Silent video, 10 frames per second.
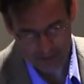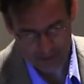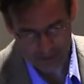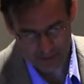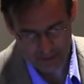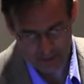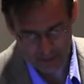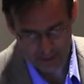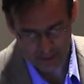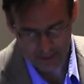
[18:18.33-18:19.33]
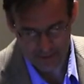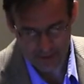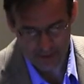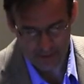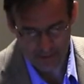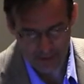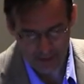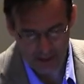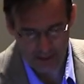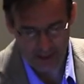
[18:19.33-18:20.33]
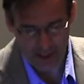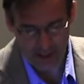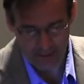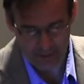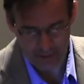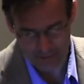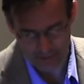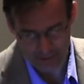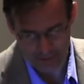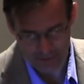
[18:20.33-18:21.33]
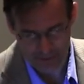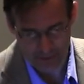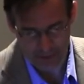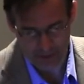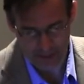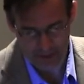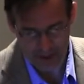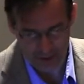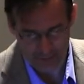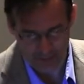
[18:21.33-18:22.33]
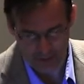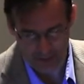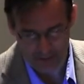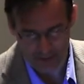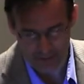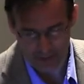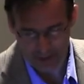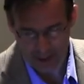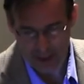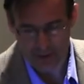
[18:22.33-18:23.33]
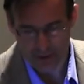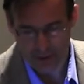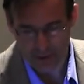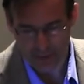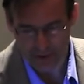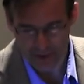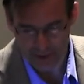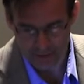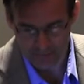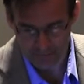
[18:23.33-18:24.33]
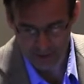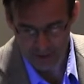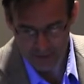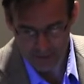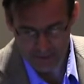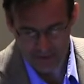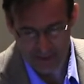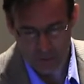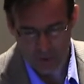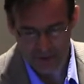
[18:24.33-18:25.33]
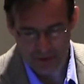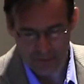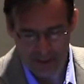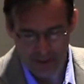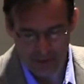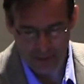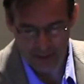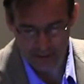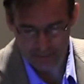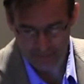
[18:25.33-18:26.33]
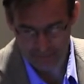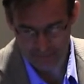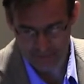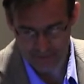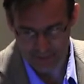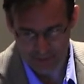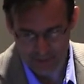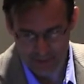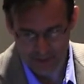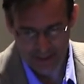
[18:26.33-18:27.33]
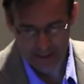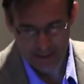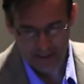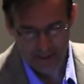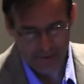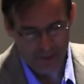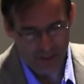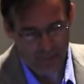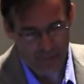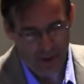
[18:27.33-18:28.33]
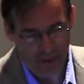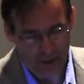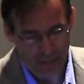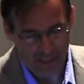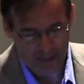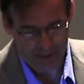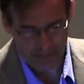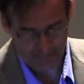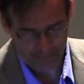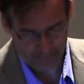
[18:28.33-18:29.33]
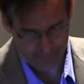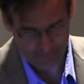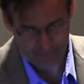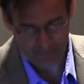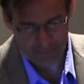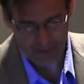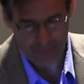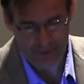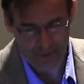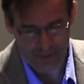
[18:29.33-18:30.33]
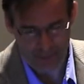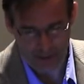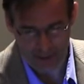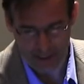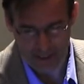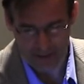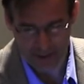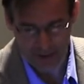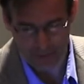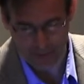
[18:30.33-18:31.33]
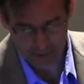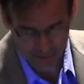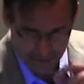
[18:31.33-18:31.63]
in the asthenosphere and the alignment, the strong anisotropy at about 100 kilometers here. This is in the Western Mediterranean, similar. This is in the Pannonian Basin, deeper anisotropy.